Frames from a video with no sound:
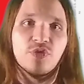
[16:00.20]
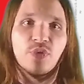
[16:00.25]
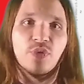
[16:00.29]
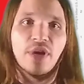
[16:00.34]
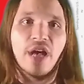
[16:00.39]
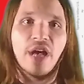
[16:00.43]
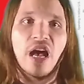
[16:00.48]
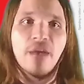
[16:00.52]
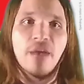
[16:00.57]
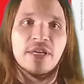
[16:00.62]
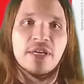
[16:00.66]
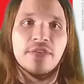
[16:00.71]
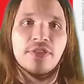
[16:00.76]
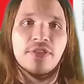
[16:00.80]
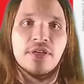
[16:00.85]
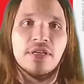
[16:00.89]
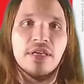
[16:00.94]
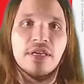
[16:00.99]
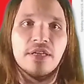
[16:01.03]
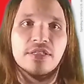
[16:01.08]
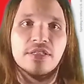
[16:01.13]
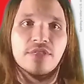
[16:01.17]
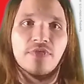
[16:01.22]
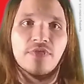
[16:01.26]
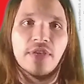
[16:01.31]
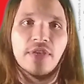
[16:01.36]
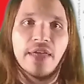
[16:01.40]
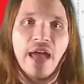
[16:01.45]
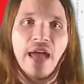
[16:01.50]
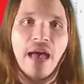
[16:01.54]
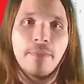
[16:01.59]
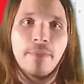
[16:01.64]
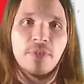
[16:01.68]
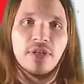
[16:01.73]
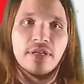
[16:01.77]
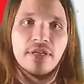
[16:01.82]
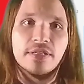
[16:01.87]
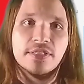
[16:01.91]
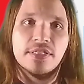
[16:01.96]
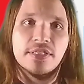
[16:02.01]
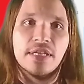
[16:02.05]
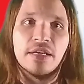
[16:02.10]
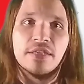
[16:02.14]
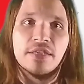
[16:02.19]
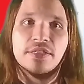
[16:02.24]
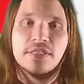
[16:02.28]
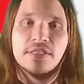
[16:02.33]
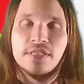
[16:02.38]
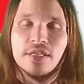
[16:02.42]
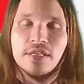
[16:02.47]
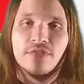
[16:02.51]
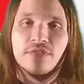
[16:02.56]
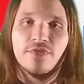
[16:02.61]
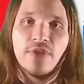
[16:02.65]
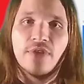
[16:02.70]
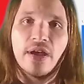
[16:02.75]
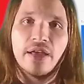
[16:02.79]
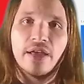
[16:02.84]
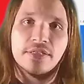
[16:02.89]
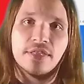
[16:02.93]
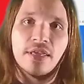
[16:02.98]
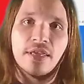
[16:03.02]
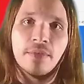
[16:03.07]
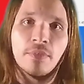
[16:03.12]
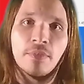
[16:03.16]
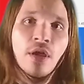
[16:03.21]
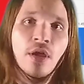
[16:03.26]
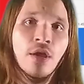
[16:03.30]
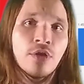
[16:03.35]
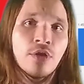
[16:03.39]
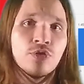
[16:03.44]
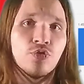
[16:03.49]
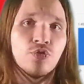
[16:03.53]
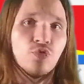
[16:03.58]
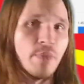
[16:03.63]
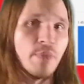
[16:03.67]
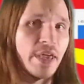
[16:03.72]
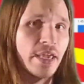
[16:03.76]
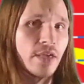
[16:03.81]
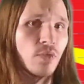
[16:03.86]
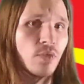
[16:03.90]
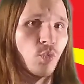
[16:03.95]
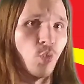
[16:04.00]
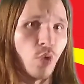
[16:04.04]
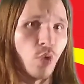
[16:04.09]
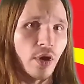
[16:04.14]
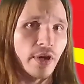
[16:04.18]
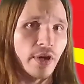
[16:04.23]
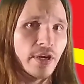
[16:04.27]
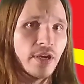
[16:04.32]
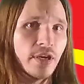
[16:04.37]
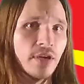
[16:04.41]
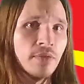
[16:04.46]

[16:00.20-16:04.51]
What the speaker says: to accommodate the needs of the capitalists and incentivize them to make it work.